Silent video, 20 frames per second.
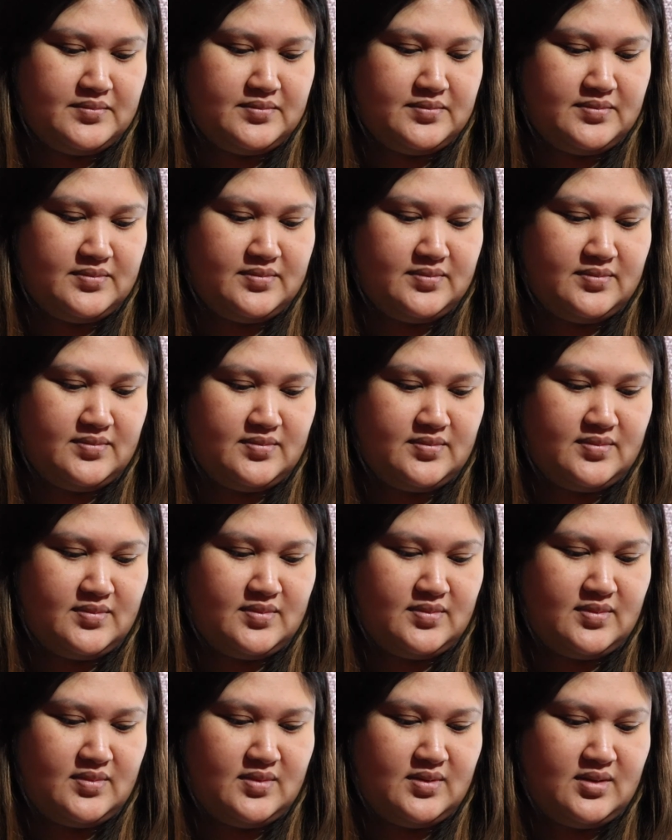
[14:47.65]

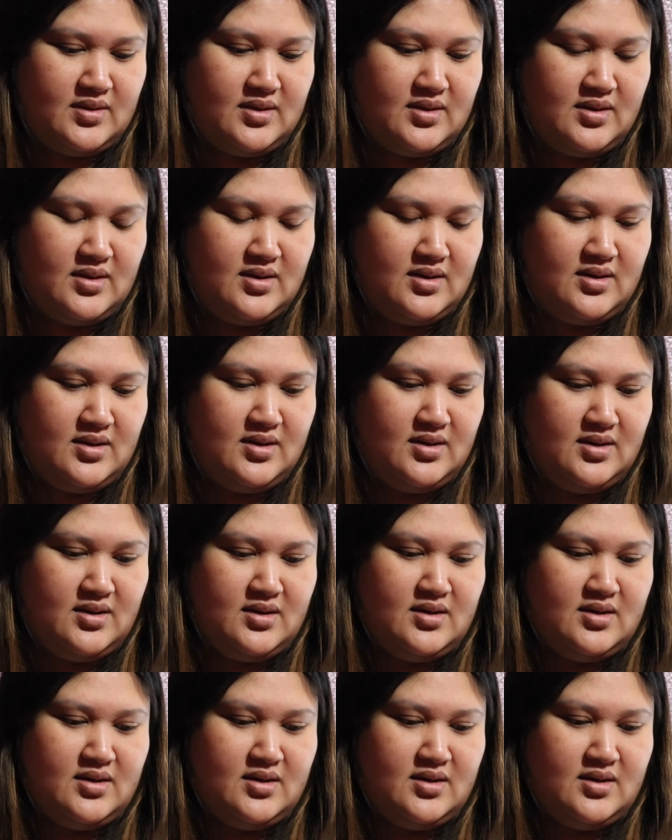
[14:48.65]
No one is speaking in this clip.